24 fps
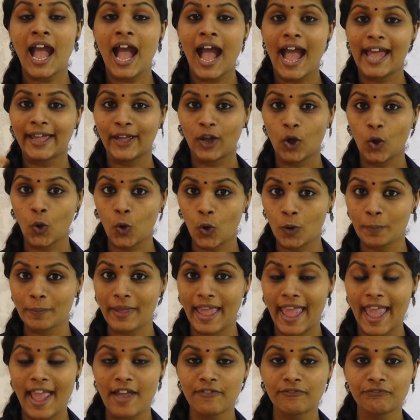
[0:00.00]
I
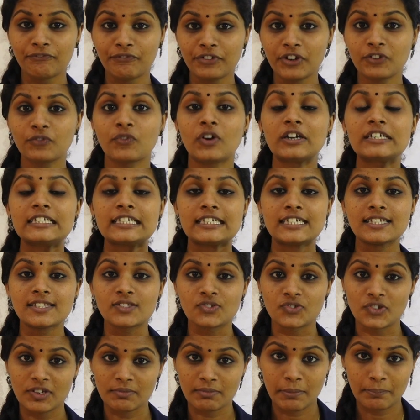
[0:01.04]
hope everyone
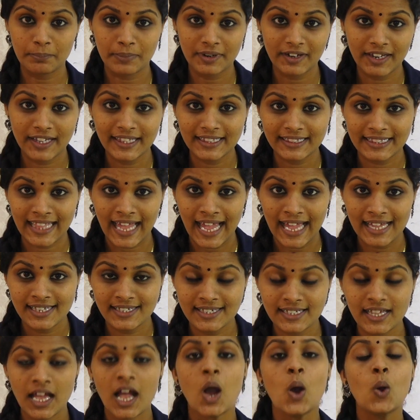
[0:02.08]
is remembering that.
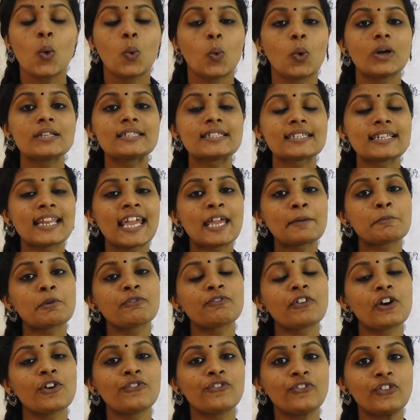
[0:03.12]
What's the name of
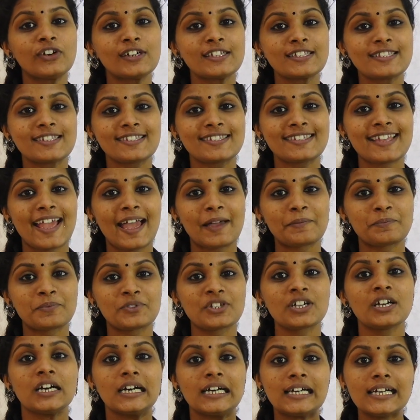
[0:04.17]
our first
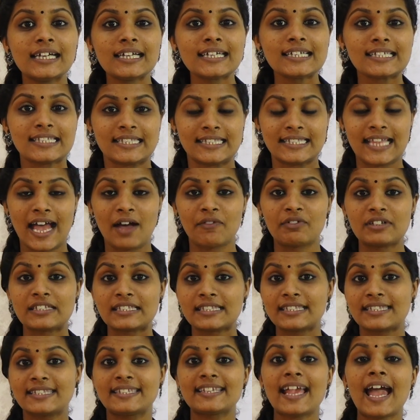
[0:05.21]
chapter? Our
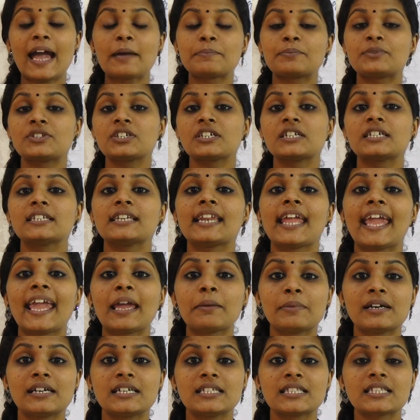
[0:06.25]
chapter
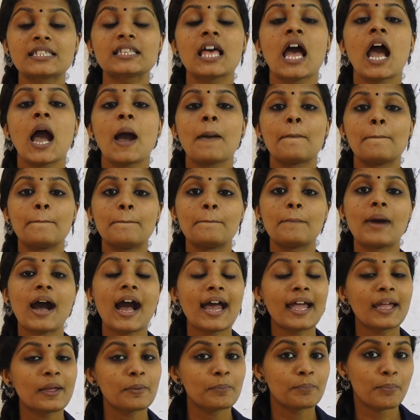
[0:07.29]
name is
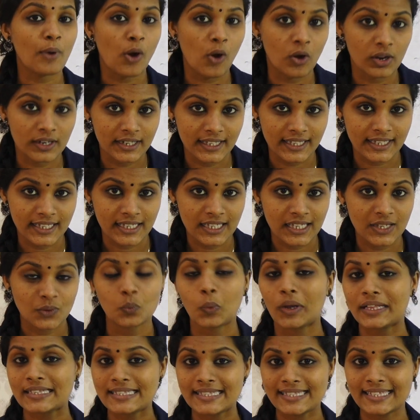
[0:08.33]
My Body.
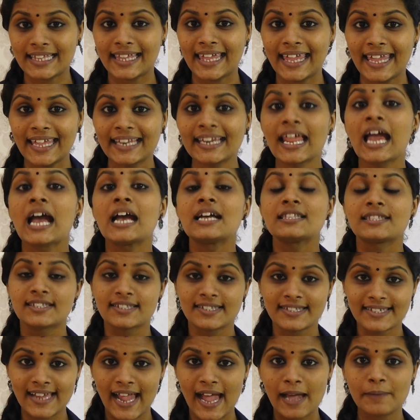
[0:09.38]
Once again, the
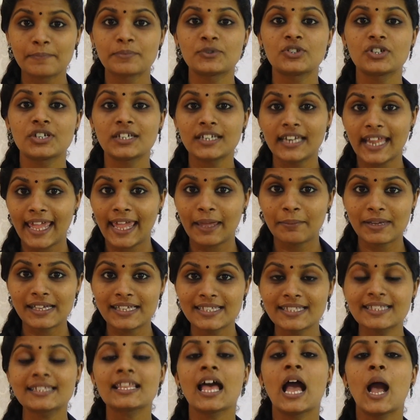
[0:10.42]
chapter name
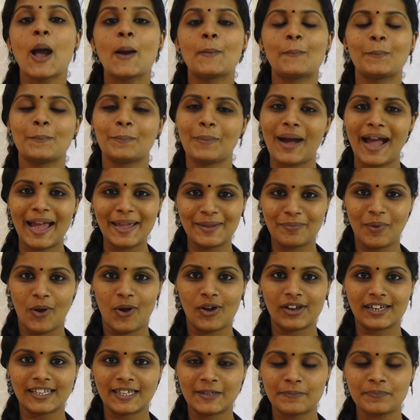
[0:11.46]
is My
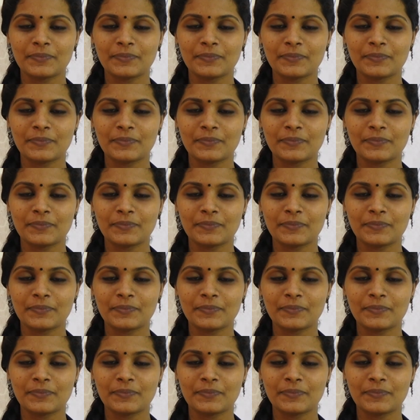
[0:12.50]
Body.